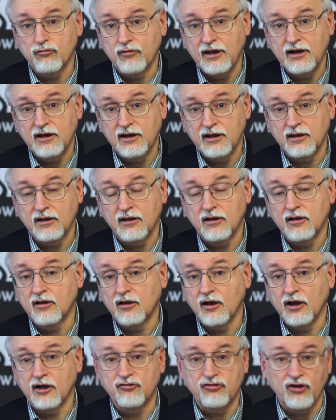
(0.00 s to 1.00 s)
reading
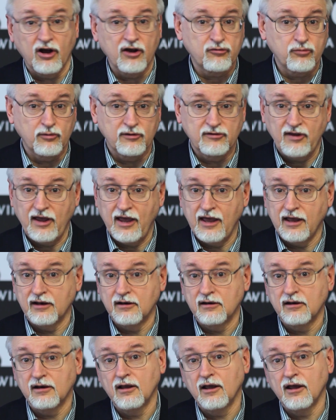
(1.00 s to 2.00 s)
Joshua
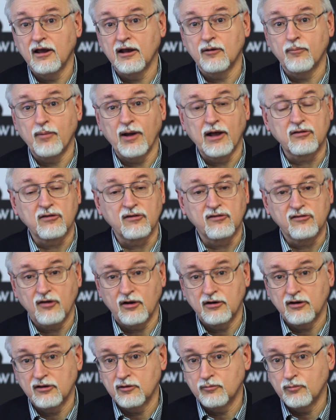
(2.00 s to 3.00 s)
10 and about the
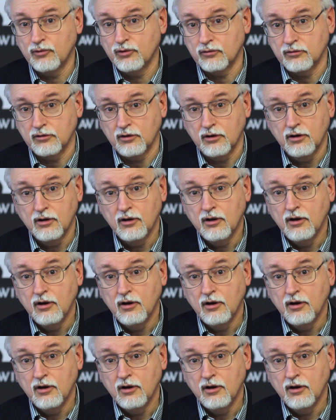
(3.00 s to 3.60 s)
sun and the moon,